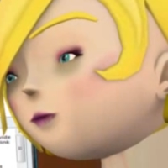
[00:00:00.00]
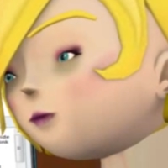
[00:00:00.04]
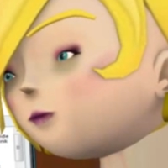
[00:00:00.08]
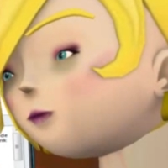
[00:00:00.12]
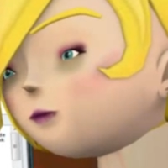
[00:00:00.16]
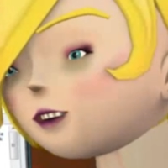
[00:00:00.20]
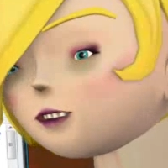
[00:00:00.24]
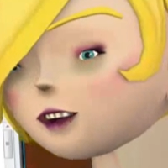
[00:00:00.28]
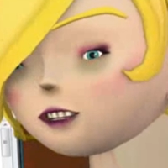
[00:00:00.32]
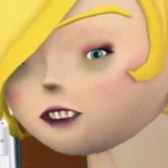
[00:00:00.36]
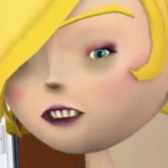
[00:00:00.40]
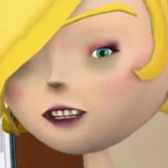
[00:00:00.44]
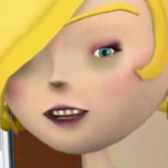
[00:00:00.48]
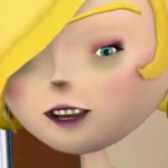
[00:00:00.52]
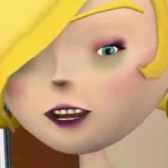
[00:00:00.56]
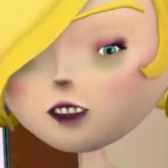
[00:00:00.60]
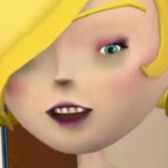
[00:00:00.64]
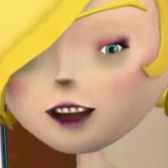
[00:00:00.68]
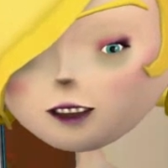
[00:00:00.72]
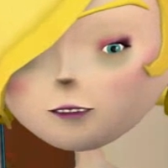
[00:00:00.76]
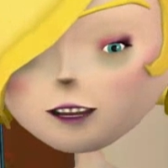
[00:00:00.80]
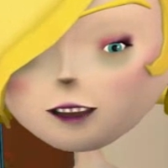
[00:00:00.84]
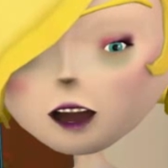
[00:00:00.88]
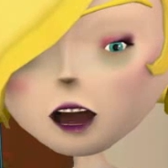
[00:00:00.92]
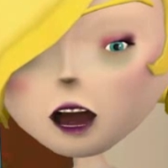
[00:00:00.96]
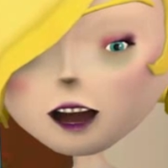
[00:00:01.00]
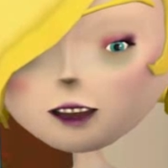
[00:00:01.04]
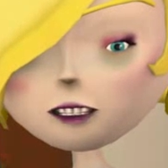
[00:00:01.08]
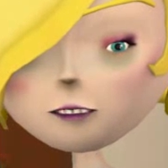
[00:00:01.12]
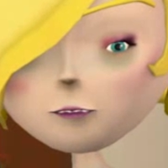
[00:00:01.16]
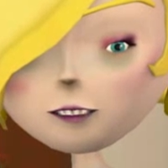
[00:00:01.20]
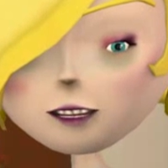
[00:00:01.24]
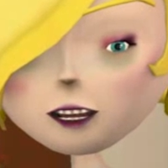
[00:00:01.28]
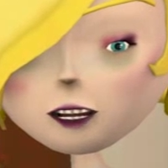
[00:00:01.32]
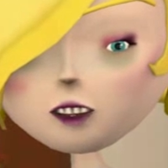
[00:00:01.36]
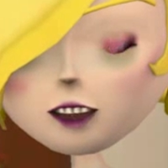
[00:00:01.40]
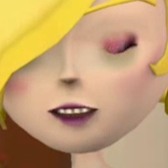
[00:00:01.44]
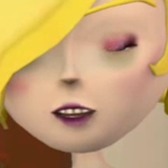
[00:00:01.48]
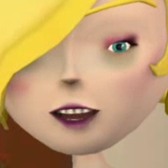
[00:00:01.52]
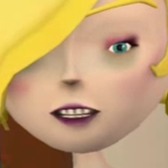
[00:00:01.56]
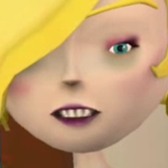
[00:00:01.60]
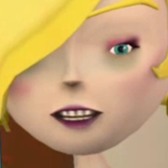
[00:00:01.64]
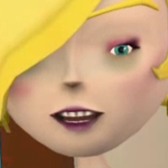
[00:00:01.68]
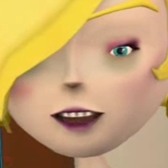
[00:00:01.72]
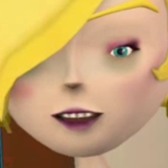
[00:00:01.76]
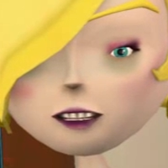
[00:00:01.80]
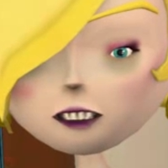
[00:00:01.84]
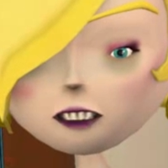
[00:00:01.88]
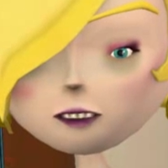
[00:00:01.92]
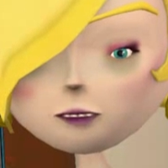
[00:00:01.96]
In the section below inspection
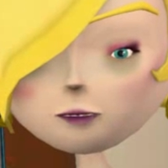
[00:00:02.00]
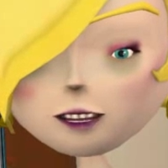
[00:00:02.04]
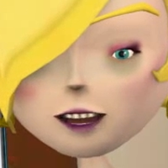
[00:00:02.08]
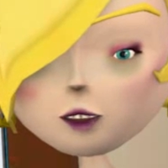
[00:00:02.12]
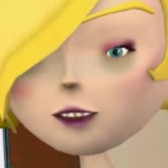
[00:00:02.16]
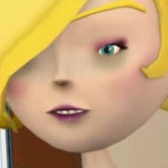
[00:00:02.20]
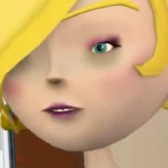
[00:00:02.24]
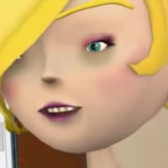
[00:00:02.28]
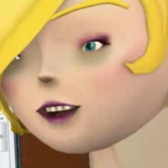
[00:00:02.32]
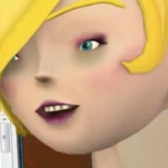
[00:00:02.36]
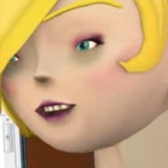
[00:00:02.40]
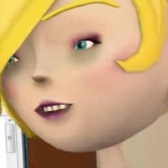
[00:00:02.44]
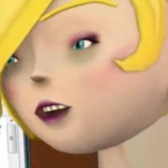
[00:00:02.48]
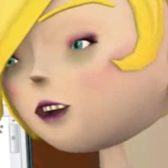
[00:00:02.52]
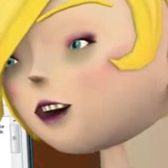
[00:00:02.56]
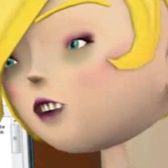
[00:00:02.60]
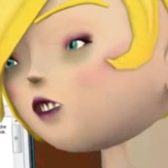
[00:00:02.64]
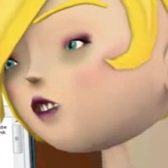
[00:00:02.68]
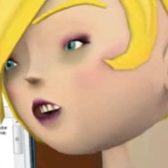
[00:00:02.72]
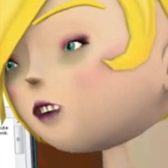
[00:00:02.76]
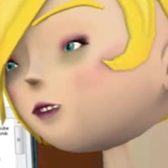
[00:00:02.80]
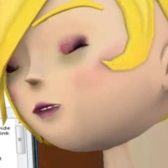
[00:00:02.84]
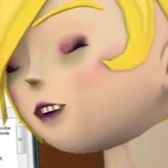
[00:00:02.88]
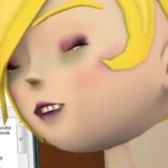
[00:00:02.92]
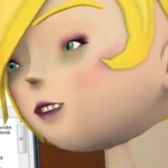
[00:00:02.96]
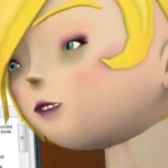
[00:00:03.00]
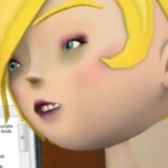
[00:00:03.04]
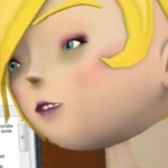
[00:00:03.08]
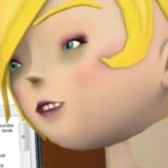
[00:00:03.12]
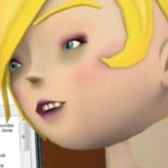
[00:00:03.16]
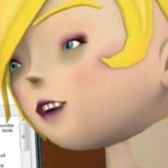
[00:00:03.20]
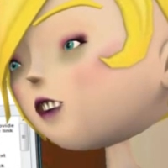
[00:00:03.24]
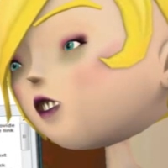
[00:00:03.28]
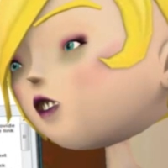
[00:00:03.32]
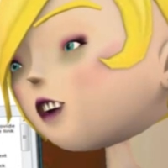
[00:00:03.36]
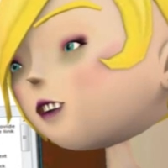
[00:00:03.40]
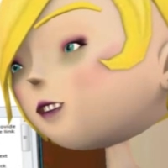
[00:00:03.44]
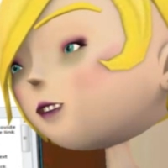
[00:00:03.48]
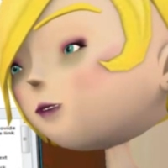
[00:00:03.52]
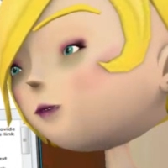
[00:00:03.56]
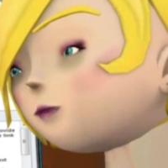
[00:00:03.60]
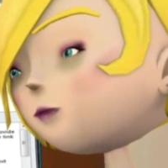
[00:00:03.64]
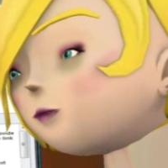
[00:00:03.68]
results, you'll find additional information.